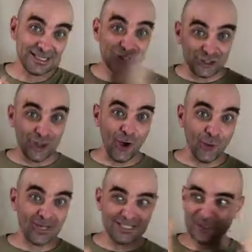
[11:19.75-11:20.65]
It's
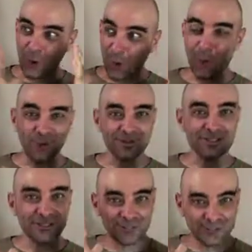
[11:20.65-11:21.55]
snow. It's cold.
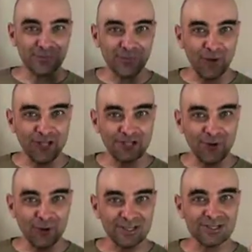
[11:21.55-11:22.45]
There's a frost
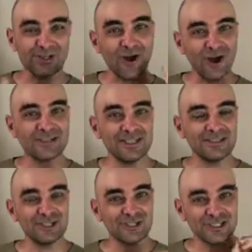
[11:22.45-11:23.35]
going. So the
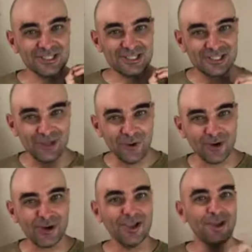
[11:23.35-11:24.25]
oxidization is
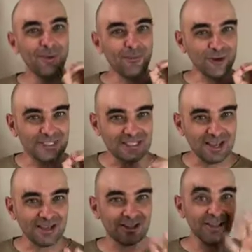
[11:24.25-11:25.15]
slower, more
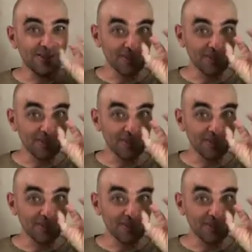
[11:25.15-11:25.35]
subtle.